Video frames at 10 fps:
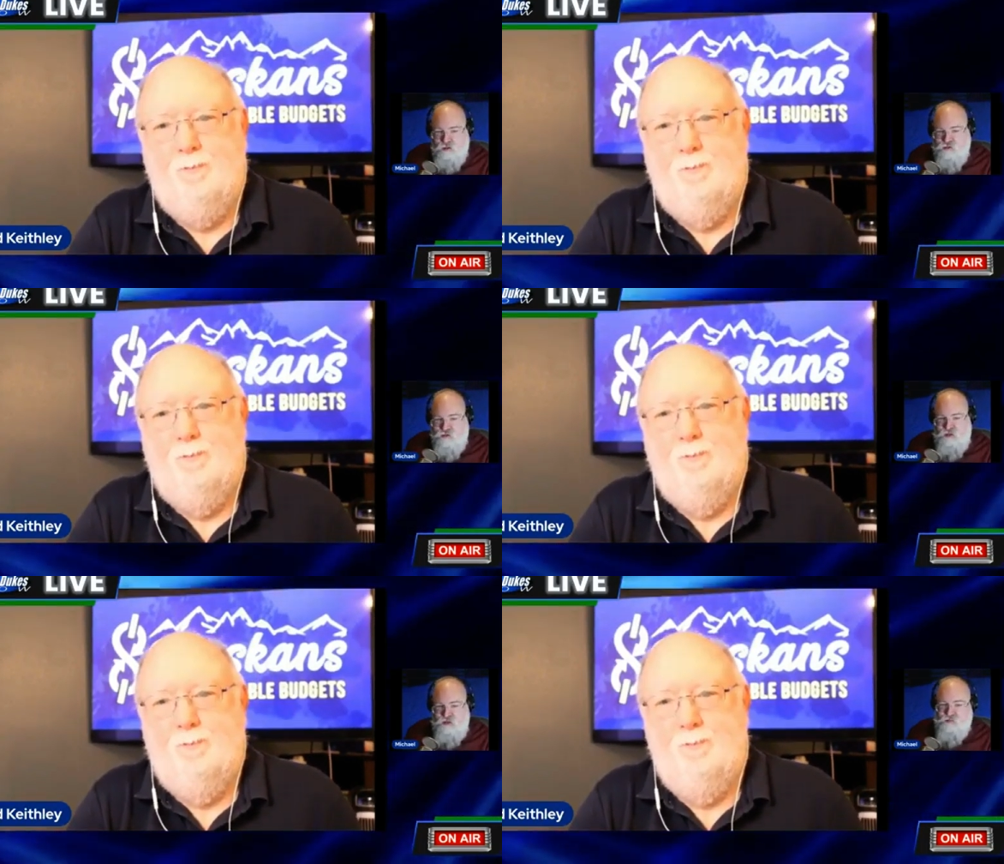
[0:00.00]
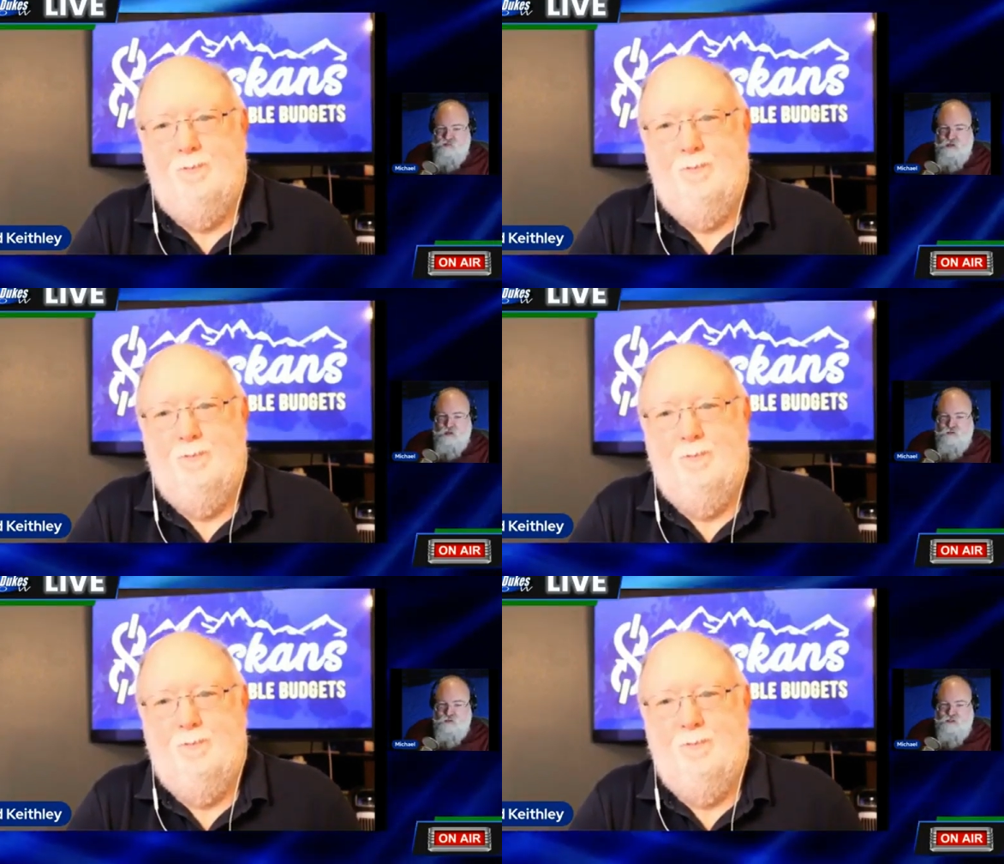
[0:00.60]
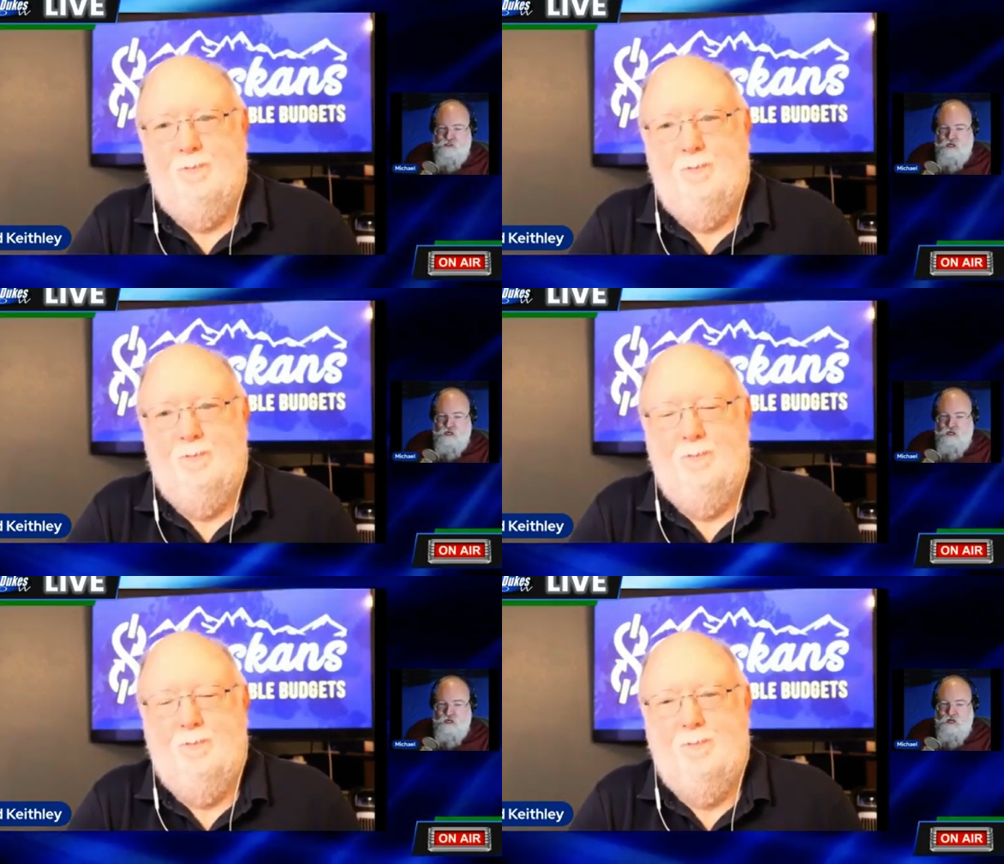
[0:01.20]
Speaker 1: when it comes time to
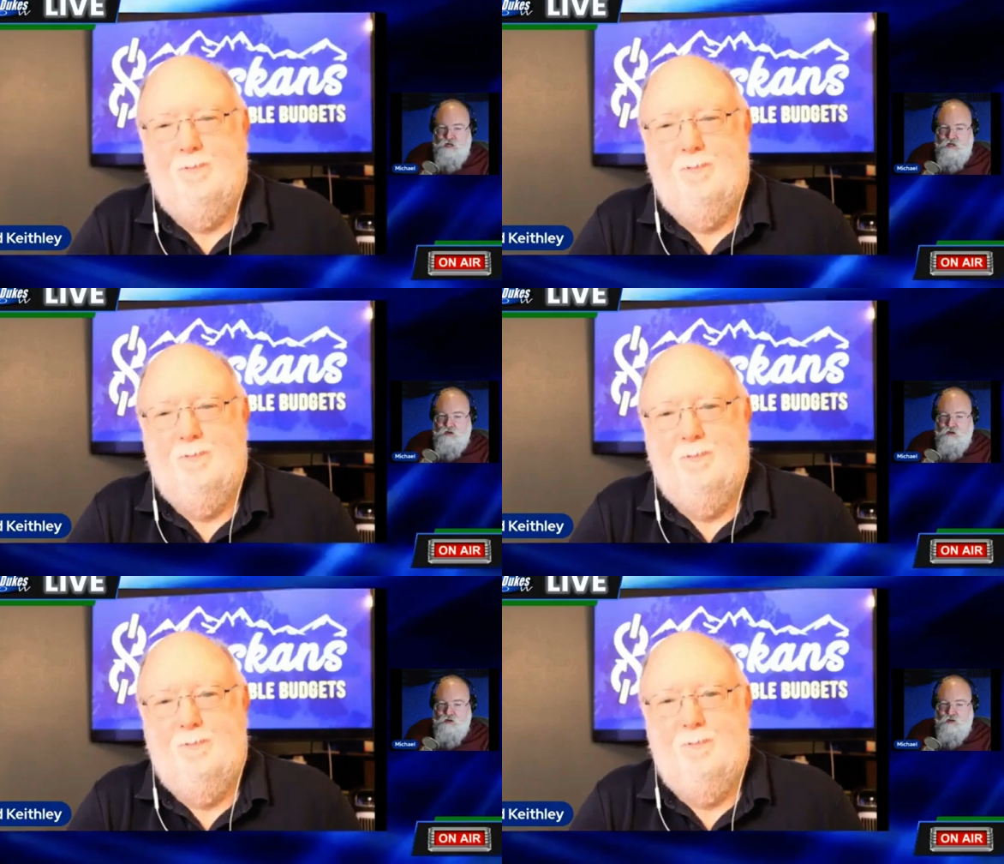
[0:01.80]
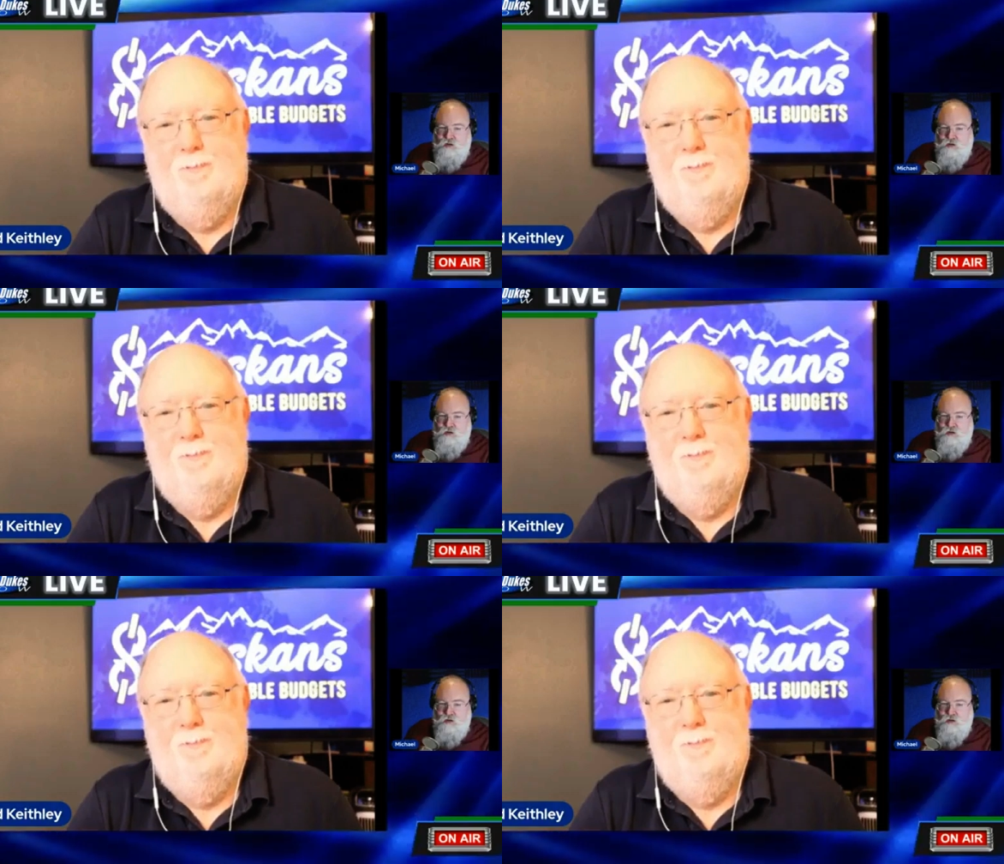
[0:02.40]
retire or